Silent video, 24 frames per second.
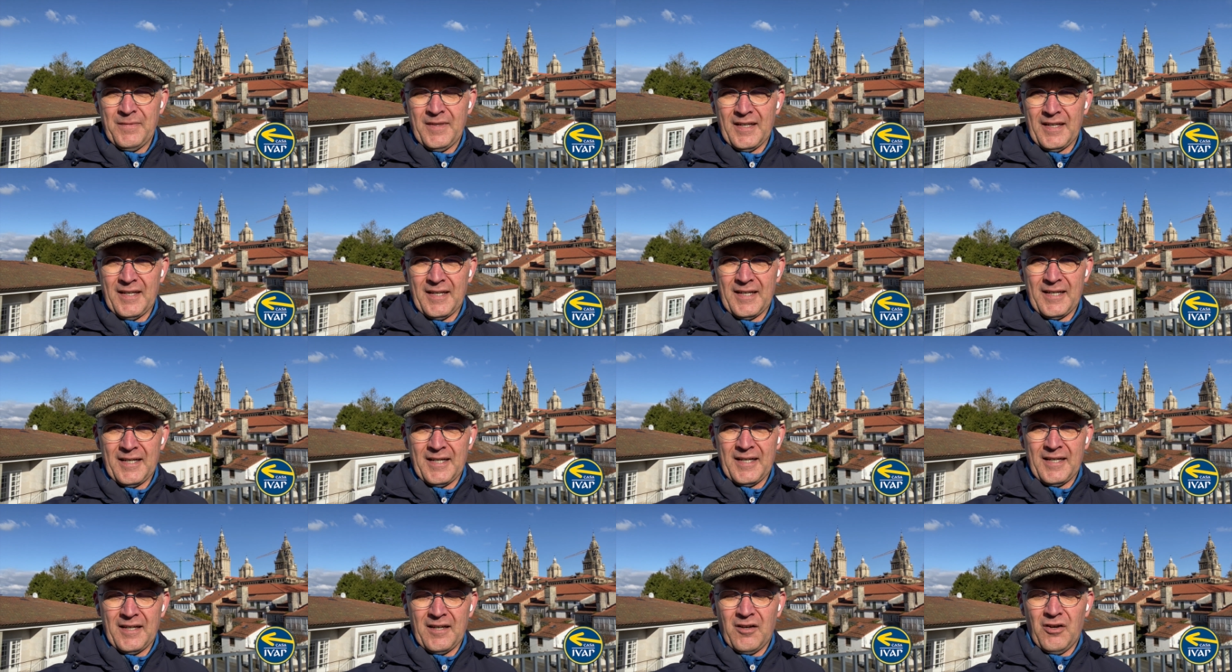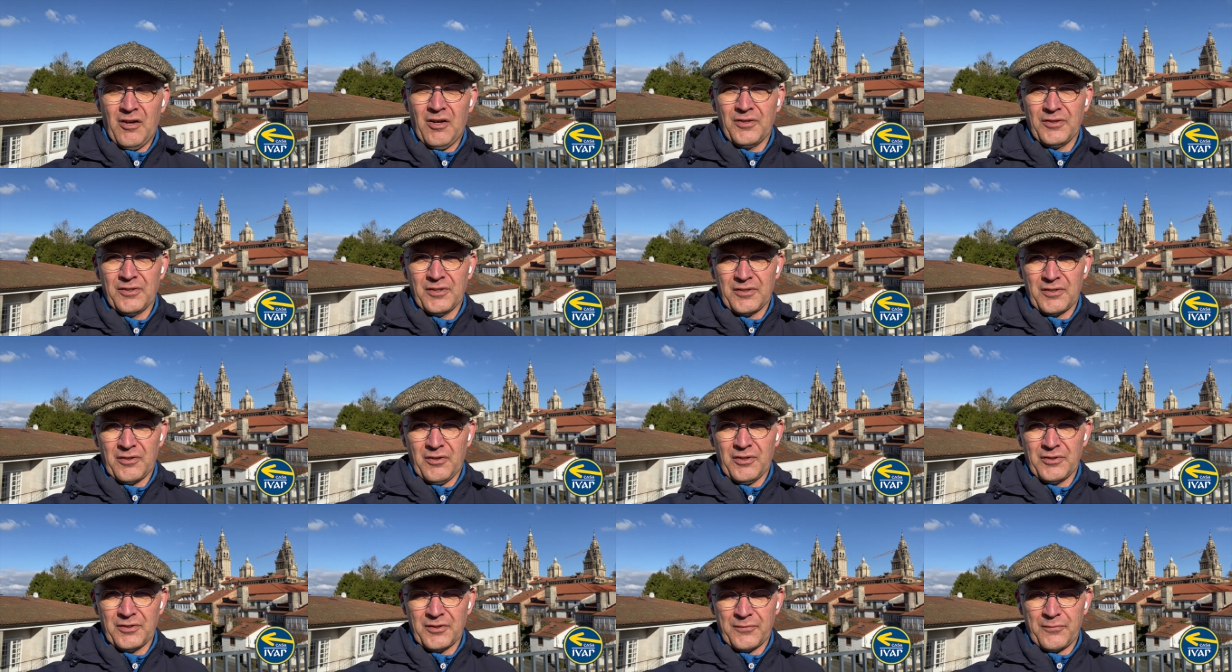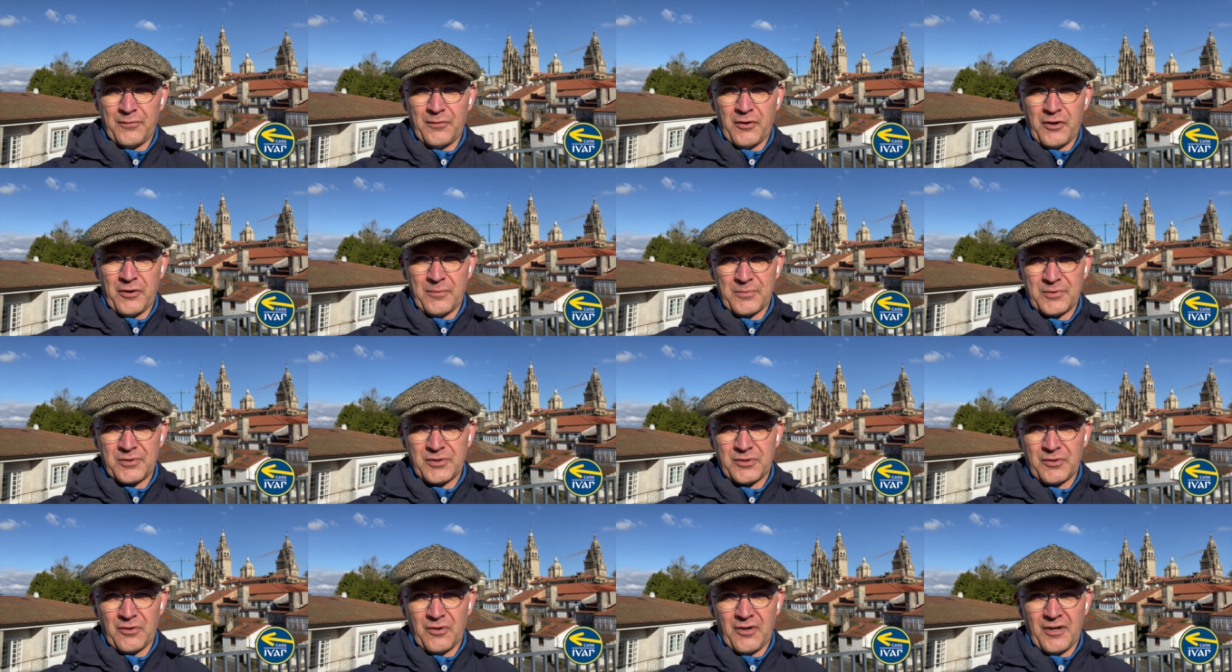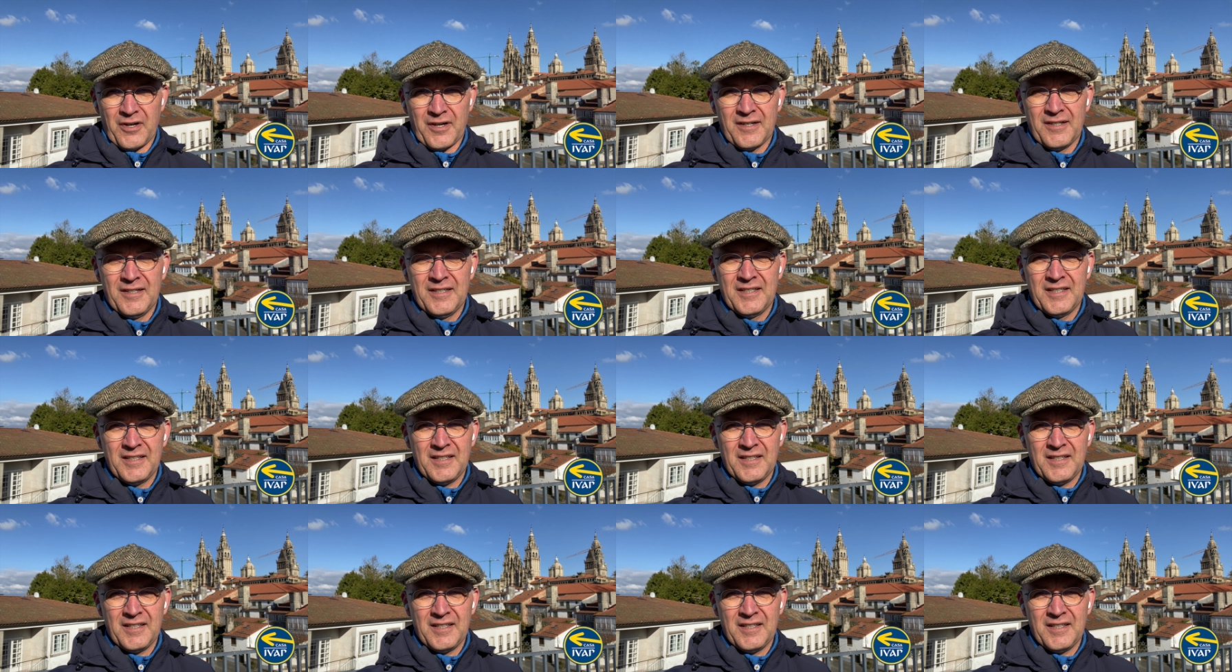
on the forum store.